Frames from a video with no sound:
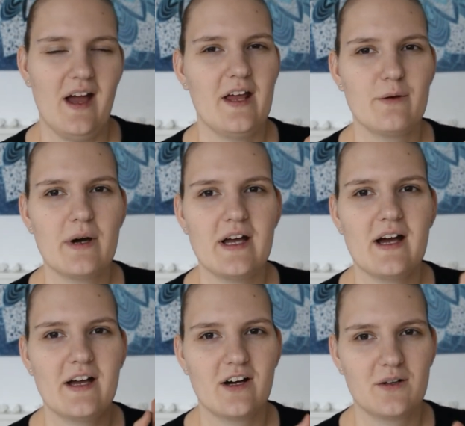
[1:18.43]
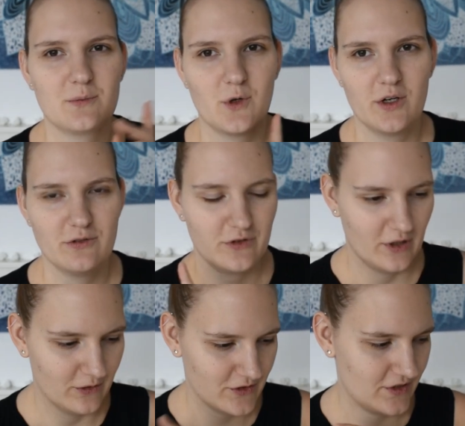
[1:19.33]
Anyway, I got one of
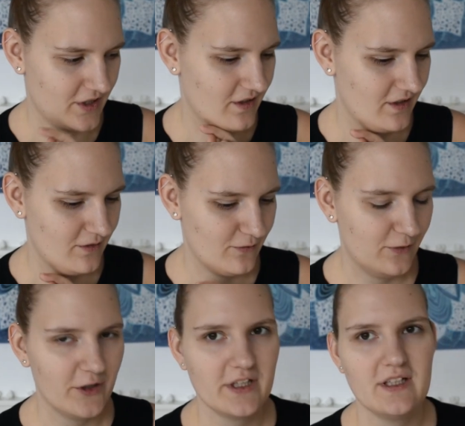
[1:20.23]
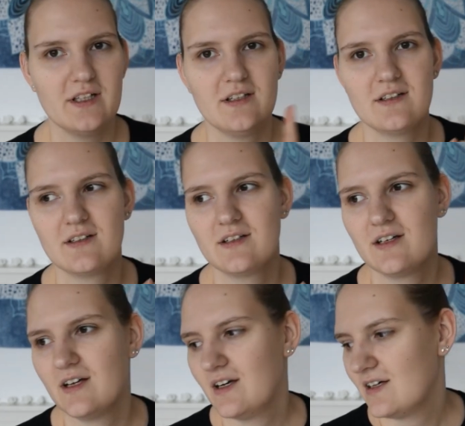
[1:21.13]
those 40
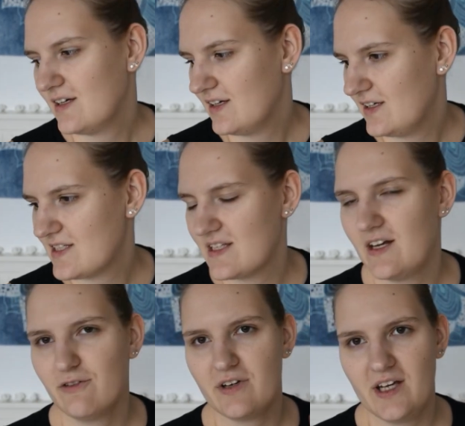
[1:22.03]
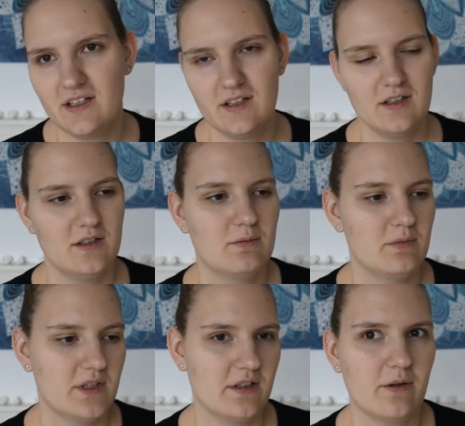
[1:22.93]
instead of 80
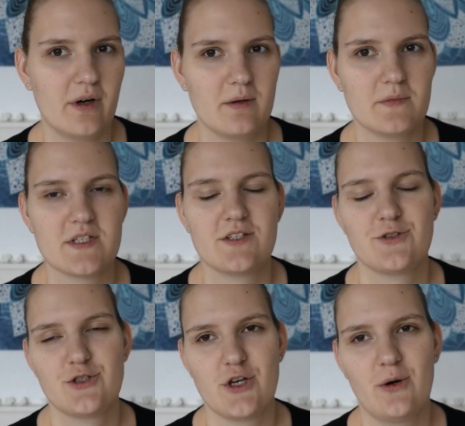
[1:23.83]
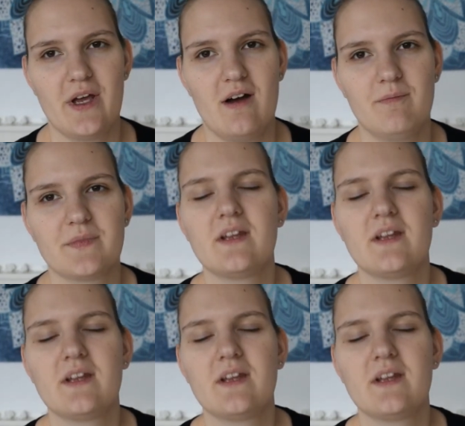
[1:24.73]
milligrams, so yeah,